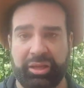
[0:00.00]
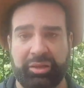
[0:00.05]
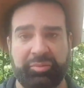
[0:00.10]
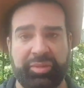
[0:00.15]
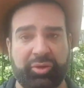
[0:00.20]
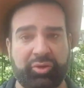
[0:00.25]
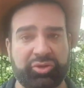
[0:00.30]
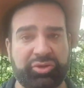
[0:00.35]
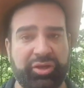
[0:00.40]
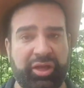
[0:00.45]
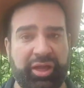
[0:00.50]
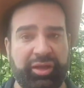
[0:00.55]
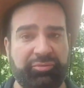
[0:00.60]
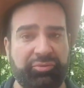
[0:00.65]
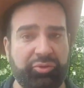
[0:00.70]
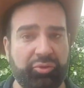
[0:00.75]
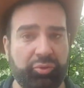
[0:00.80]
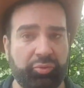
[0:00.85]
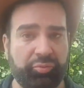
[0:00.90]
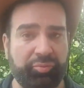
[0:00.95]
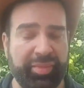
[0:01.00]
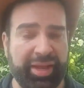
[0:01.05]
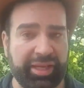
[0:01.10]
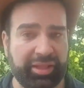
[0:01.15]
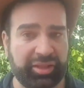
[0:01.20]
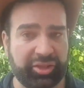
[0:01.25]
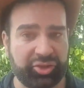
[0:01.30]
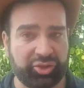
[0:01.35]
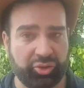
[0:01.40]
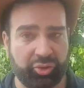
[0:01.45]
because if you make
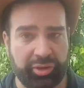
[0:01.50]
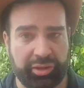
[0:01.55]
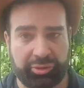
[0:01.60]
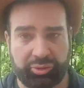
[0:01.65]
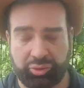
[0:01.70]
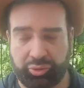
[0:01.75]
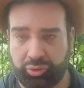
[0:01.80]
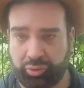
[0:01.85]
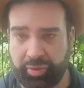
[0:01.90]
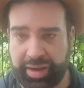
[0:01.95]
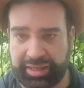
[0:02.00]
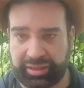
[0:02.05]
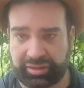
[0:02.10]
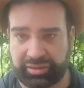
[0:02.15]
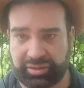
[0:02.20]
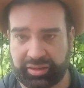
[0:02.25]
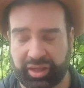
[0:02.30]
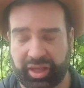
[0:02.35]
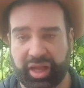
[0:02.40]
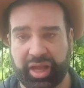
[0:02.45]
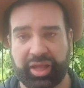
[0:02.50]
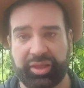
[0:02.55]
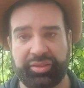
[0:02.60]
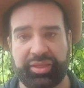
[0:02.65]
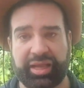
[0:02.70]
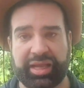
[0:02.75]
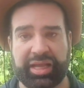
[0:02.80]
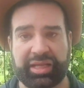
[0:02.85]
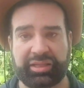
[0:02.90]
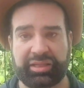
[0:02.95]
the soil too wet,
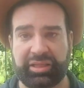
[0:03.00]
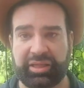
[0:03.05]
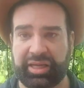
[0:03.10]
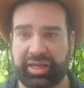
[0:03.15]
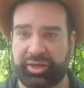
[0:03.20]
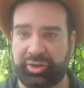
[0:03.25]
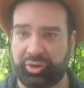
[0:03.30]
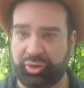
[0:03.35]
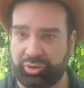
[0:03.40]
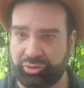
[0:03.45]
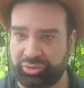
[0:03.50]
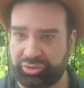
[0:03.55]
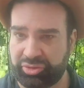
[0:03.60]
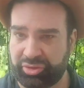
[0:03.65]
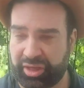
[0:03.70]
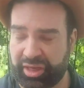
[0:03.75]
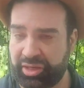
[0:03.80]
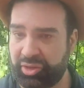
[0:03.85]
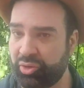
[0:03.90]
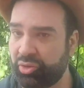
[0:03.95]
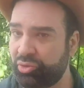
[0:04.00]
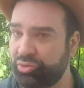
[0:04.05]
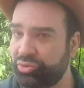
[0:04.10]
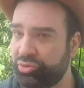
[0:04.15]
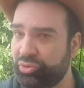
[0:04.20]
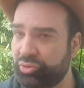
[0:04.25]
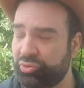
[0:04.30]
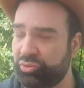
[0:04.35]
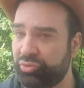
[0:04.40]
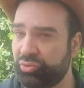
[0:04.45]
the cutting can rot and no
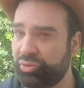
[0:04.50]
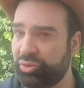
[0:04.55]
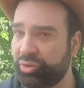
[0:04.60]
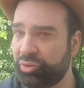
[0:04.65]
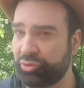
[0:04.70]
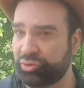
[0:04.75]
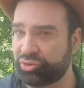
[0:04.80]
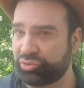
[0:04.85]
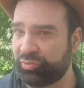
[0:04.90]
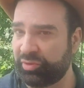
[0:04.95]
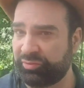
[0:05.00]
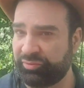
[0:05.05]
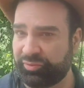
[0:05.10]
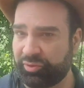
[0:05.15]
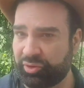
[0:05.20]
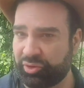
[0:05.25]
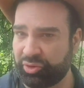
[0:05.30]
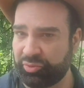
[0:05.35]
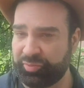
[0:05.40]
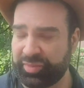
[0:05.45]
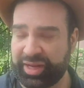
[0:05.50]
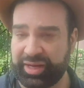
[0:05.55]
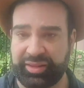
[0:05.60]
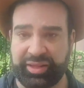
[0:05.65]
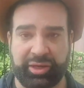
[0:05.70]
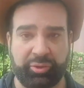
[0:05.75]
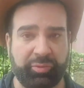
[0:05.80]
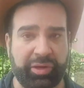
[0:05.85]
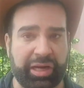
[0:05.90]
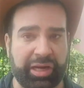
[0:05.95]
new roots will form, and
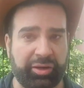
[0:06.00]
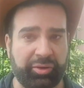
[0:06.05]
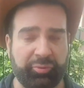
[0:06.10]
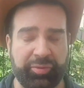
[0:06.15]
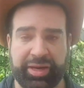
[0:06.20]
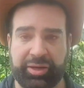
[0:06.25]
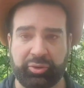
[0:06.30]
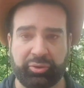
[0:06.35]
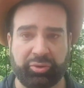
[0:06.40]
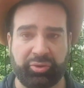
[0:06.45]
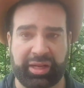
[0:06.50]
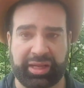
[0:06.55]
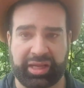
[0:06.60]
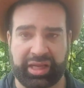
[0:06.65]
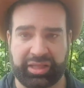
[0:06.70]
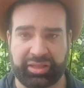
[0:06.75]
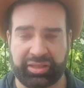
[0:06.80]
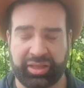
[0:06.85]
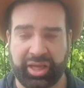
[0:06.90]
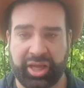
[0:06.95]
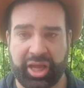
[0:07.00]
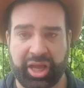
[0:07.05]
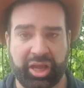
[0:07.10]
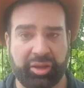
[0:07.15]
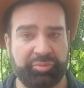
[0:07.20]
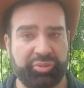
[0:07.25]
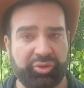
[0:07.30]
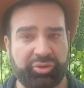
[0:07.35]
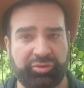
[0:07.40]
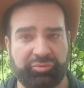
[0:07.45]
then we are not going to get
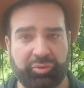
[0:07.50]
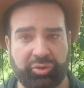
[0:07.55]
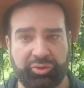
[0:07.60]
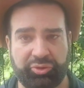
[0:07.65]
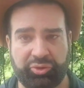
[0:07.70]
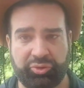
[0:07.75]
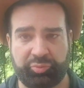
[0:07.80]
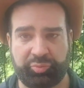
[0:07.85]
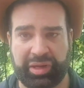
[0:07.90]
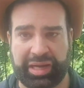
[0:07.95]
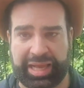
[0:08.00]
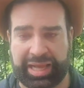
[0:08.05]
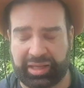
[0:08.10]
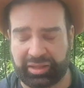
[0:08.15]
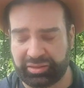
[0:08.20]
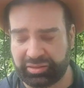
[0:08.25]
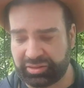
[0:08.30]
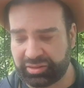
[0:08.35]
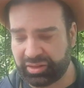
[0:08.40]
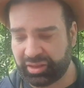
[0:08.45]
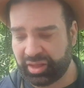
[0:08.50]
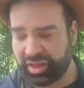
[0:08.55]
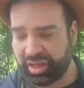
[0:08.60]
a beautiful new plant.